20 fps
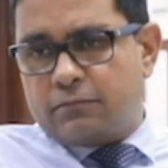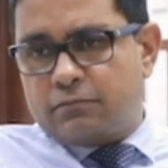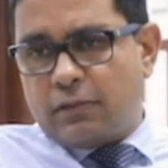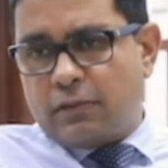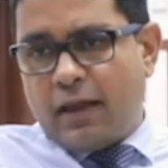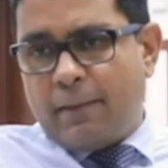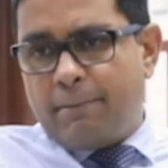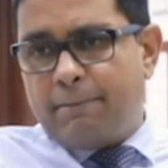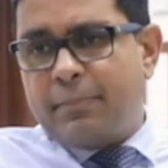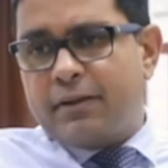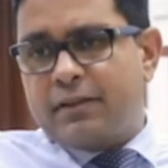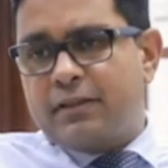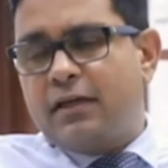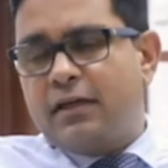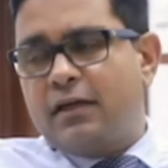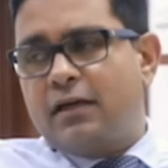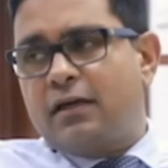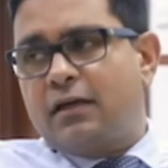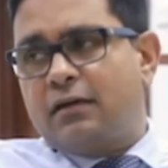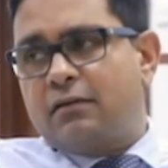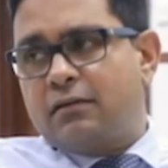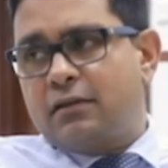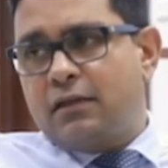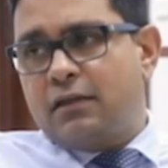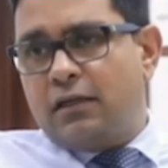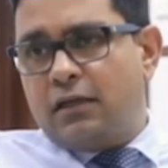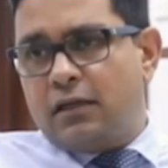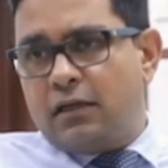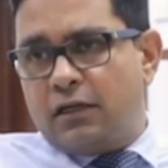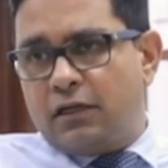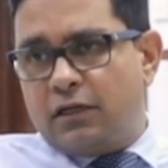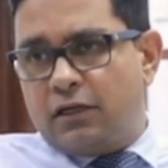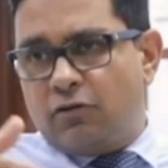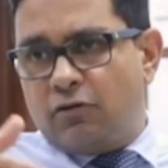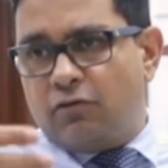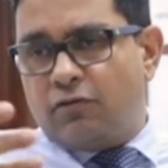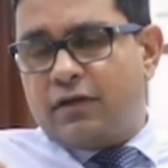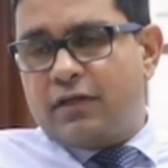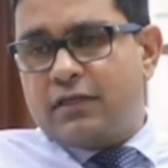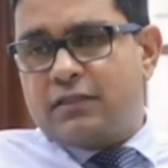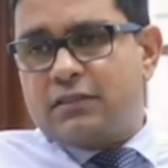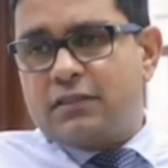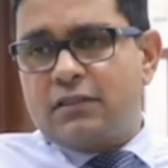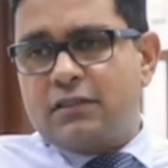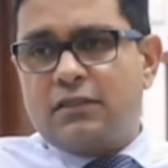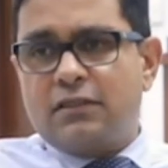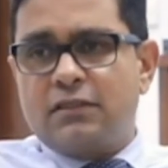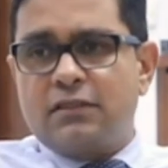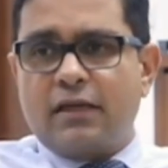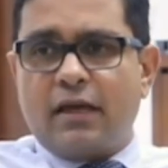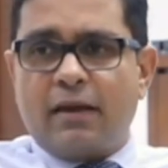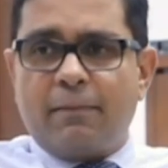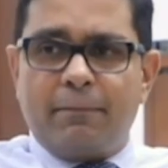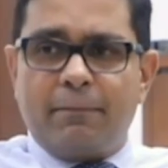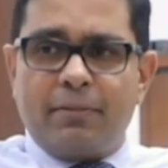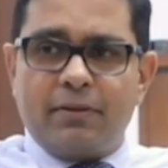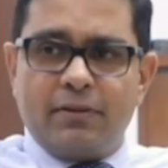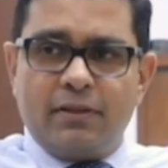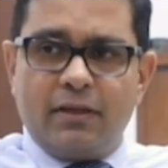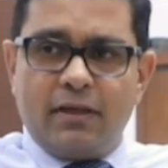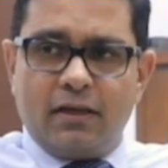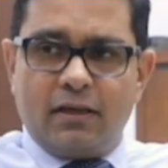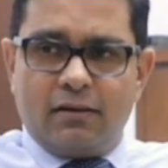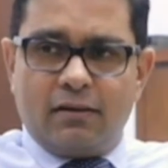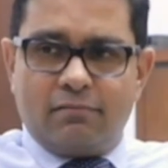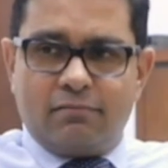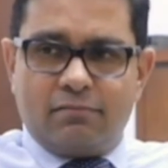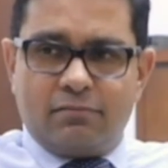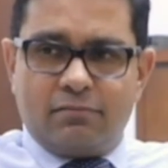hamper their innovation, hamper their